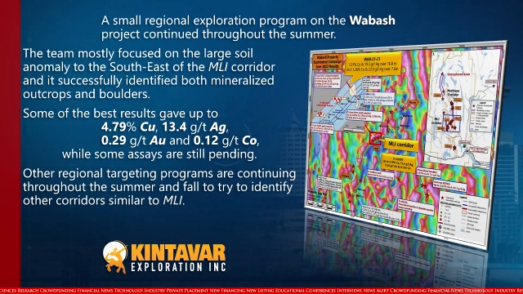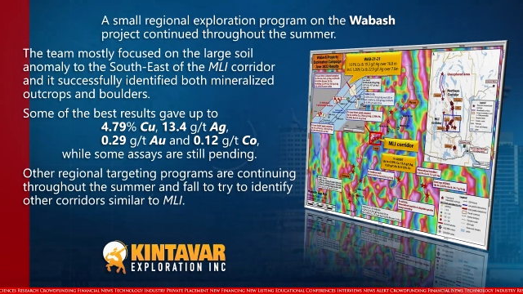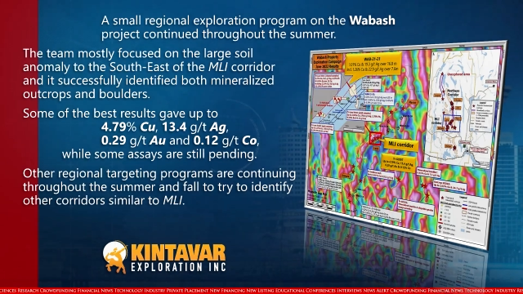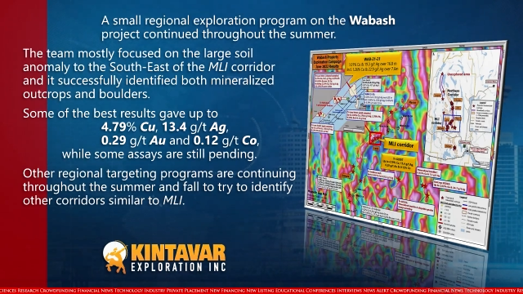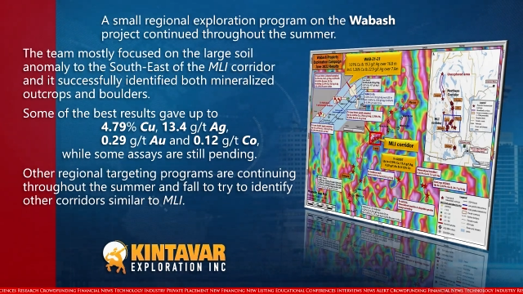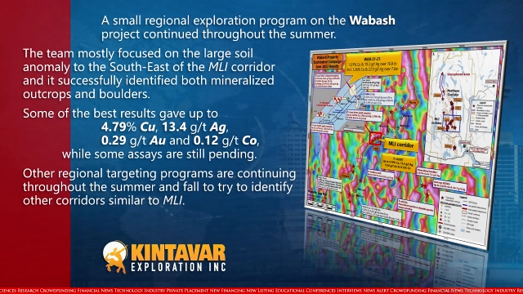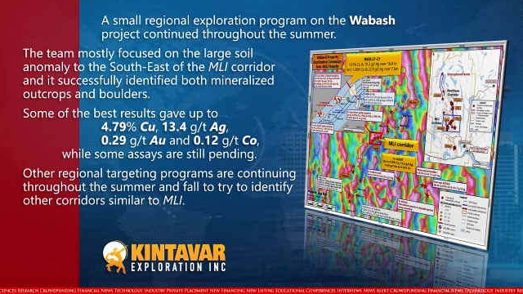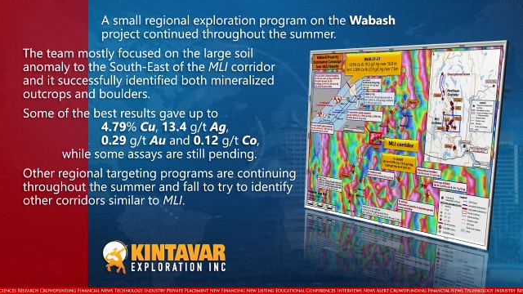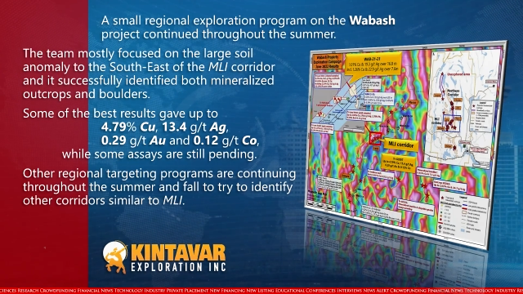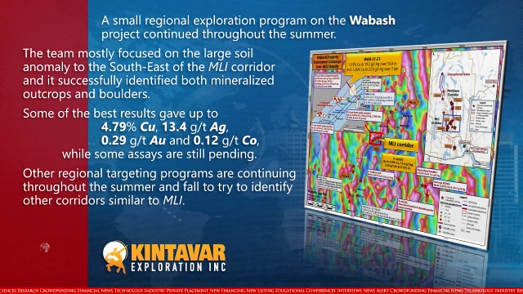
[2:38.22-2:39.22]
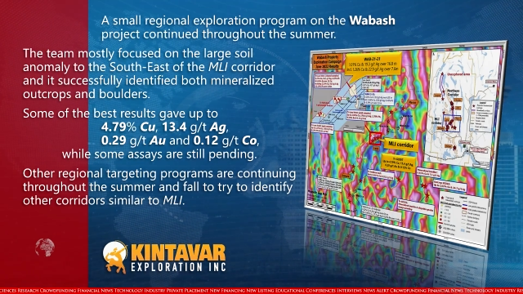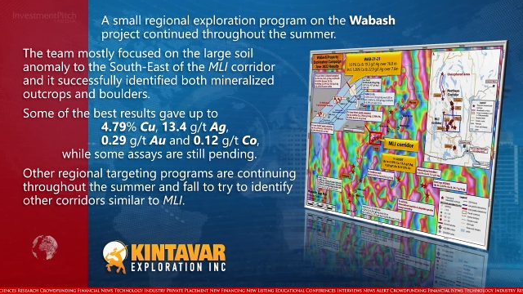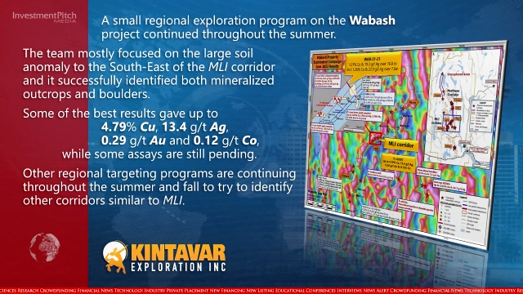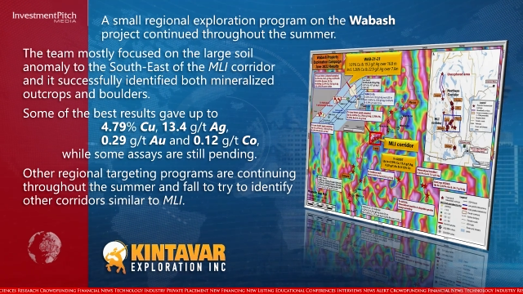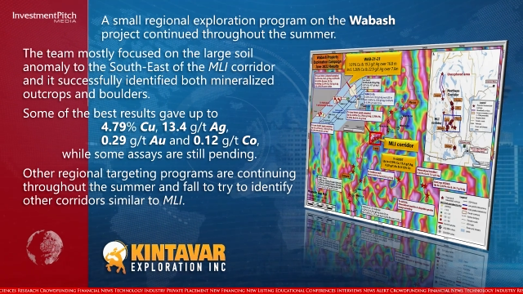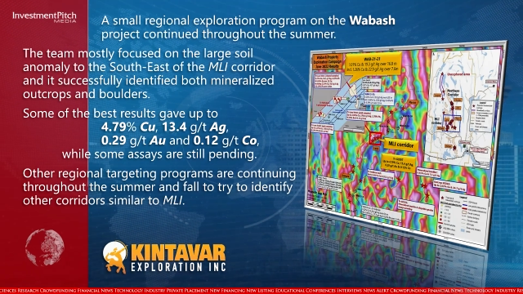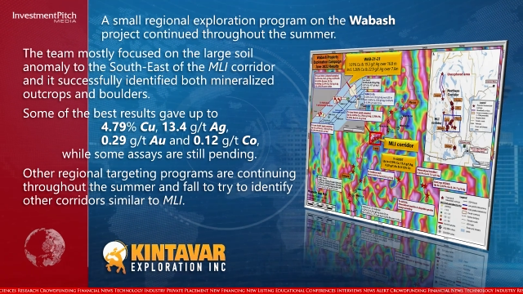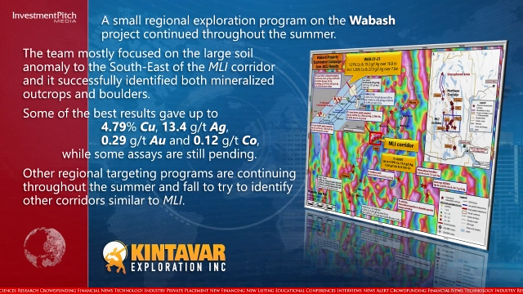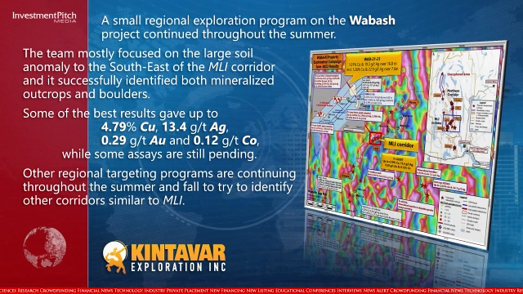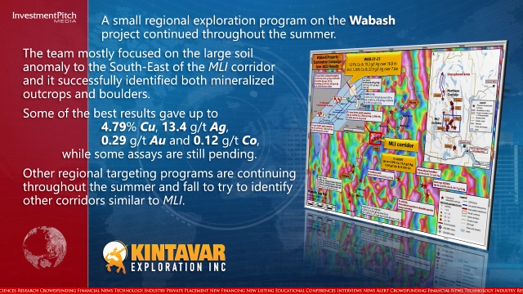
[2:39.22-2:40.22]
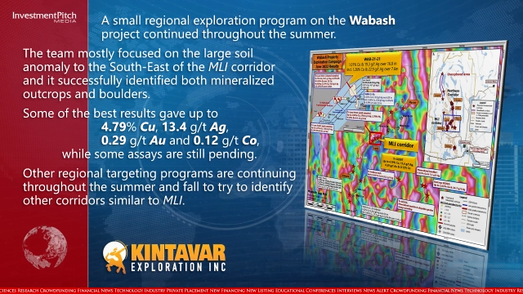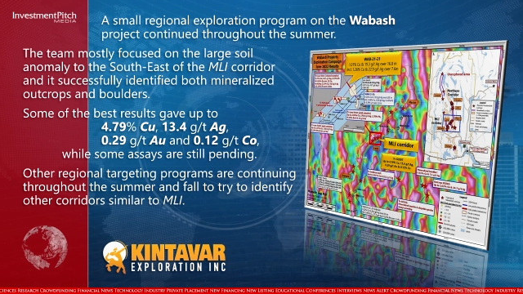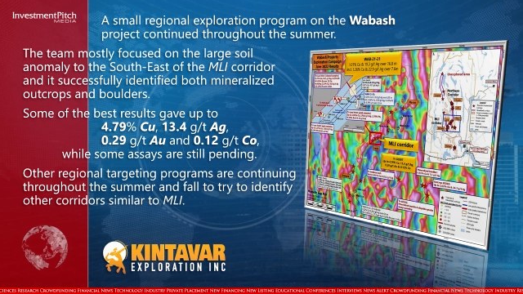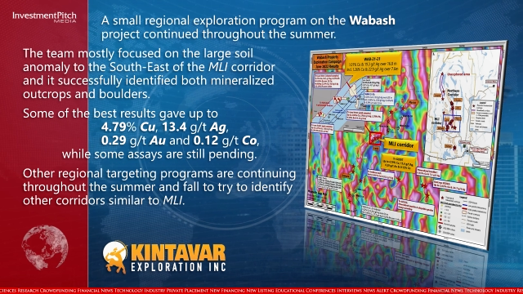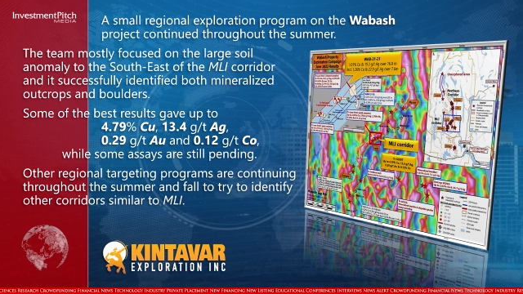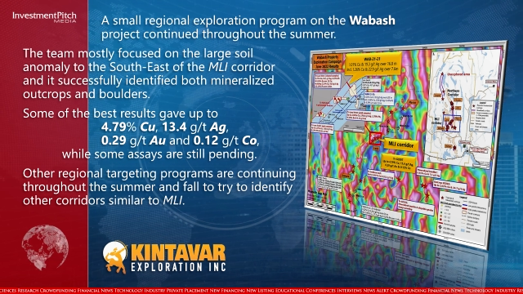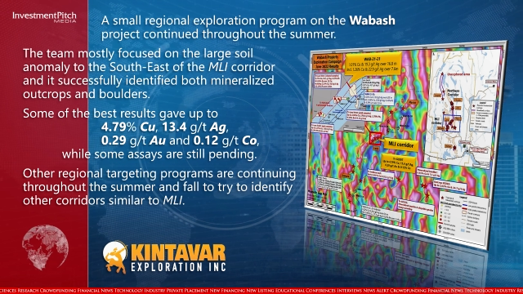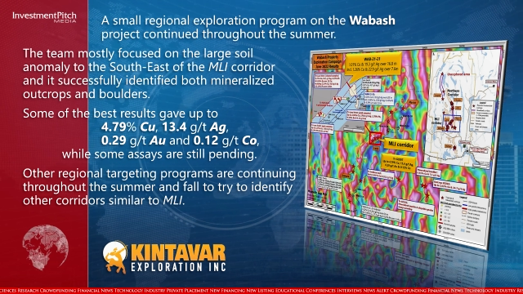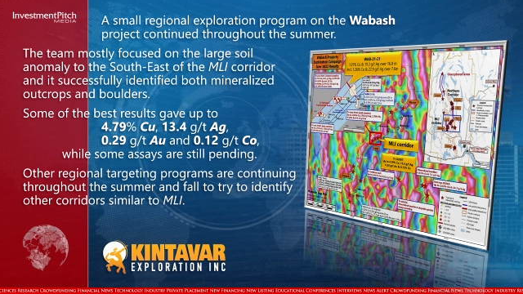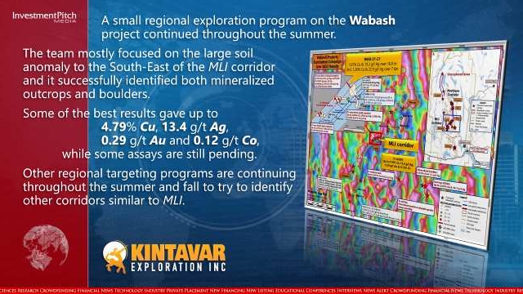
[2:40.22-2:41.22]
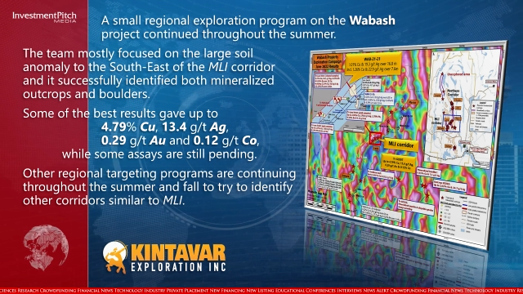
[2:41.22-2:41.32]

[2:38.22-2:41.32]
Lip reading: Nobody's mouth can be seen.